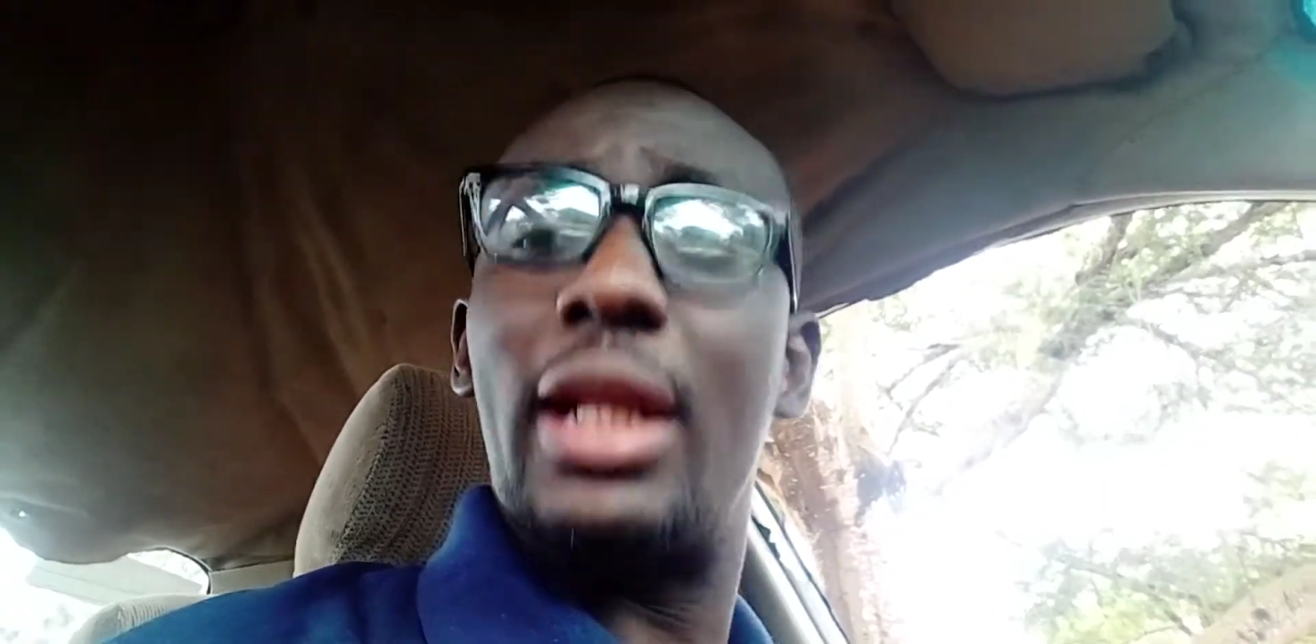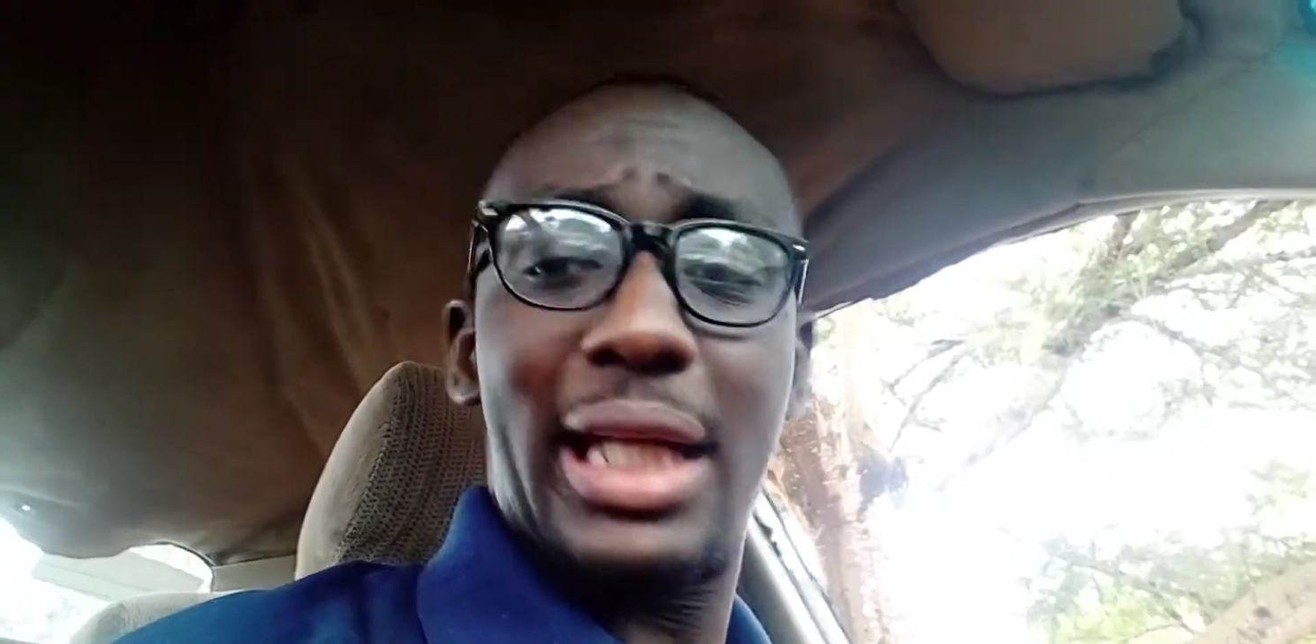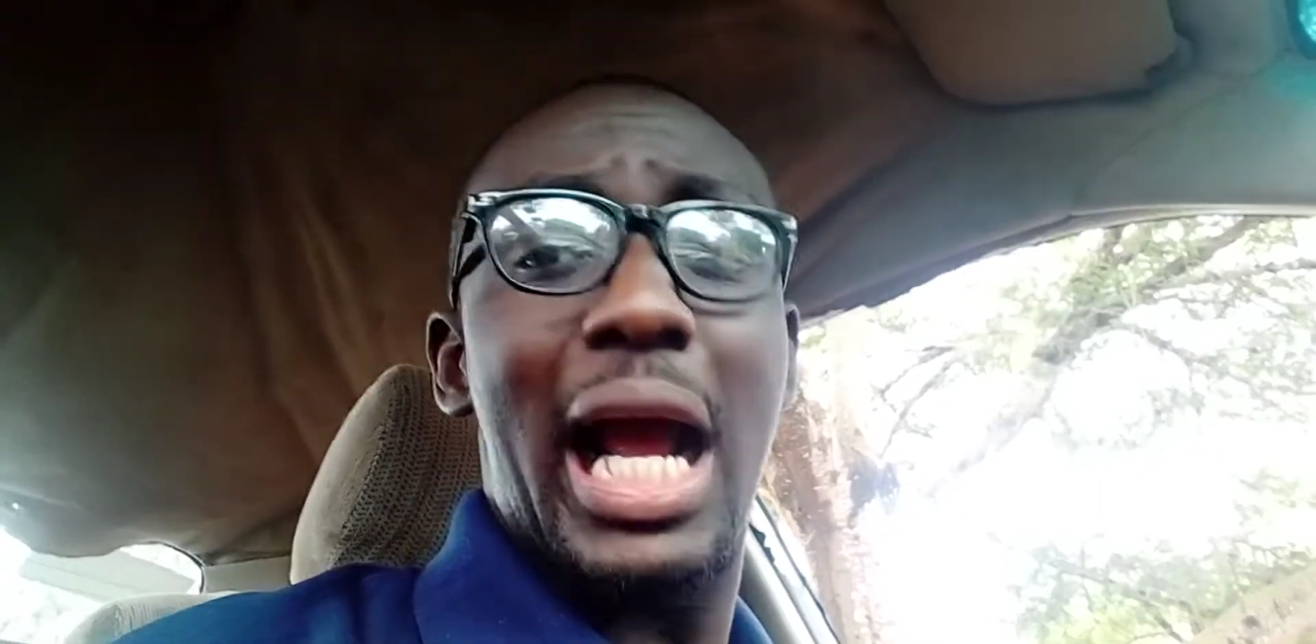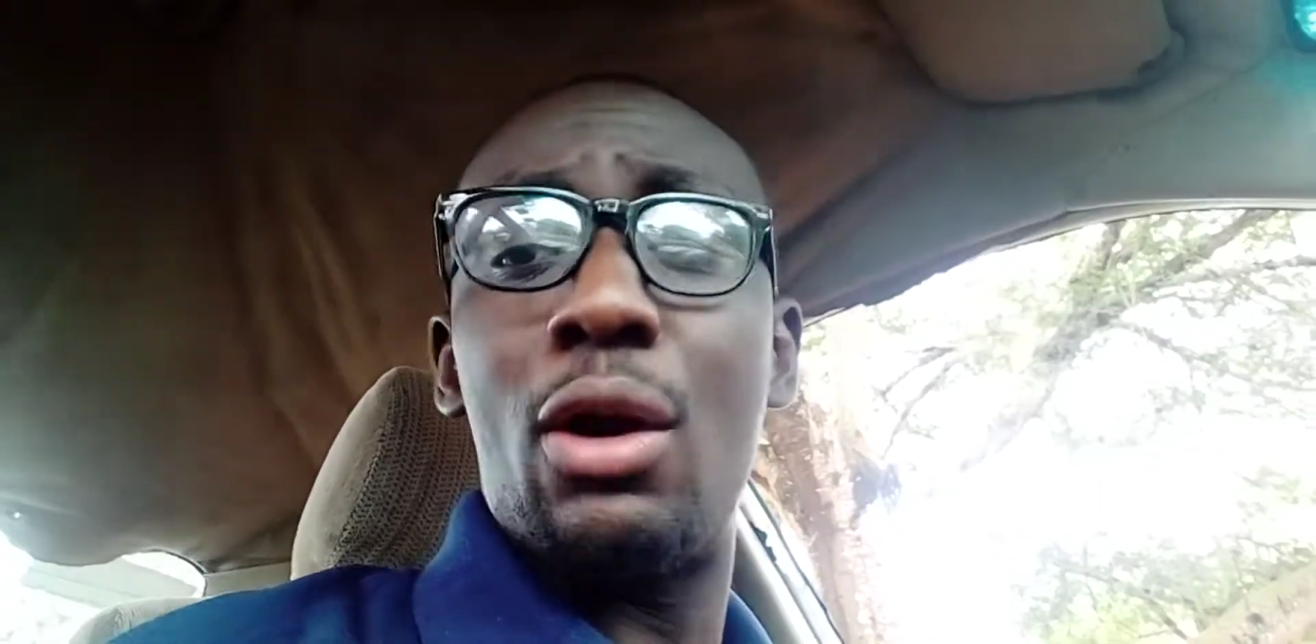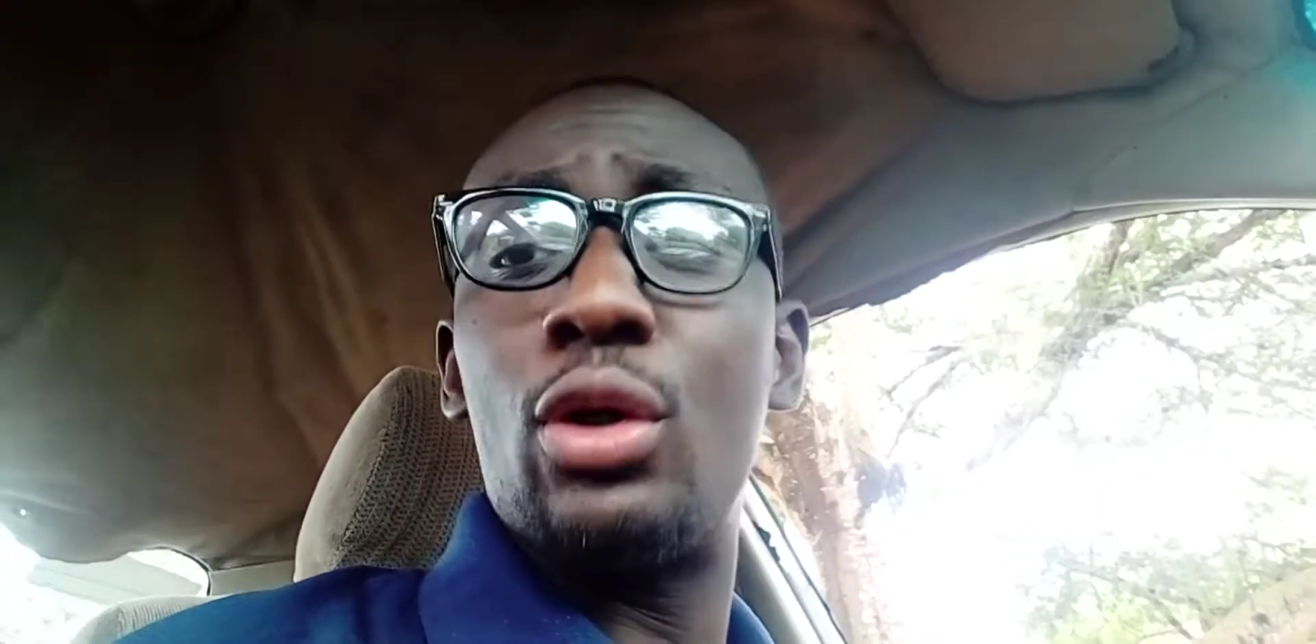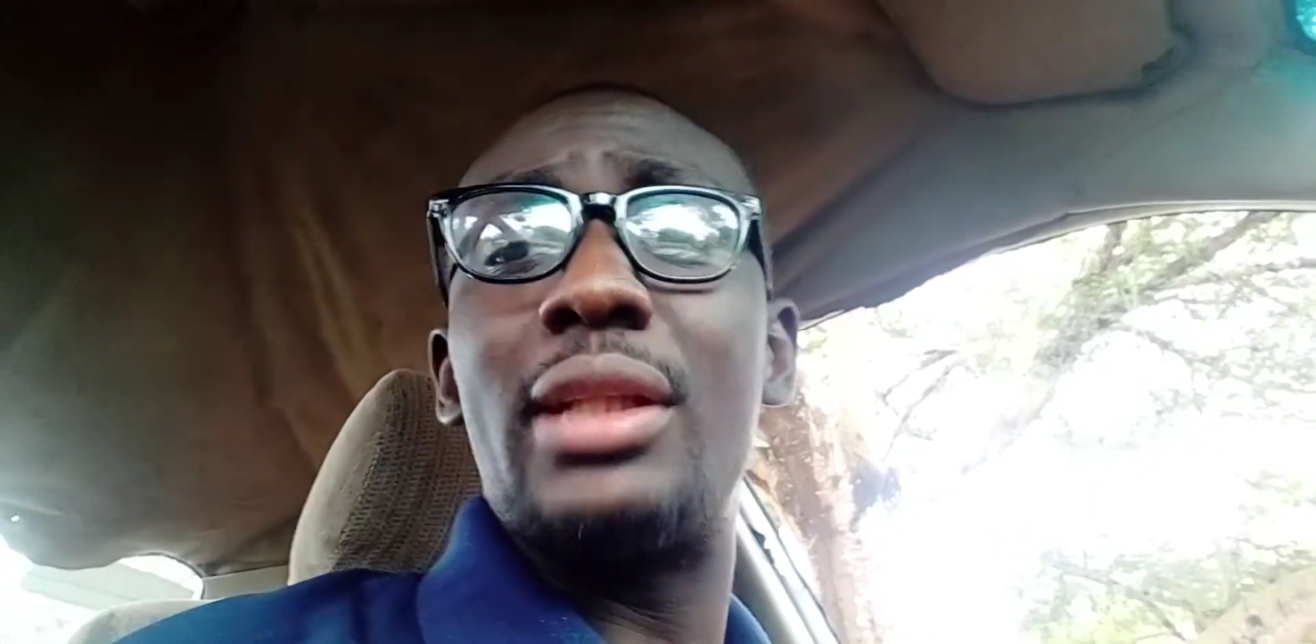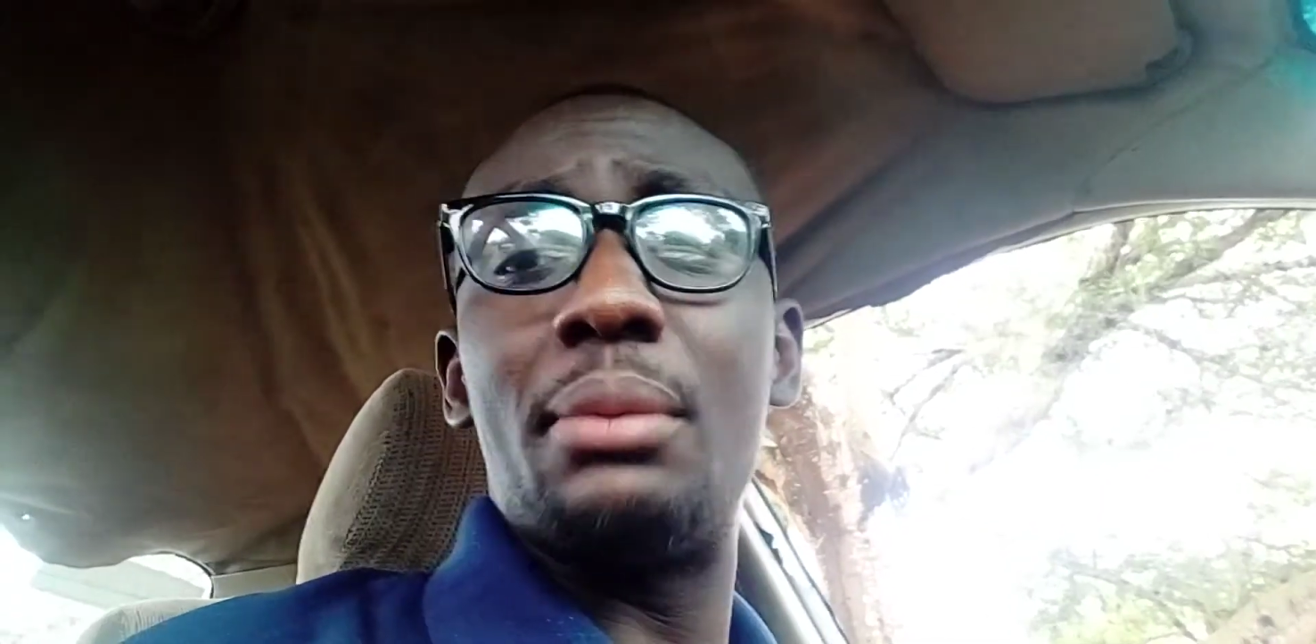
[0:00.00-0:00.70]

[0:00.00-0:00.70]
the car got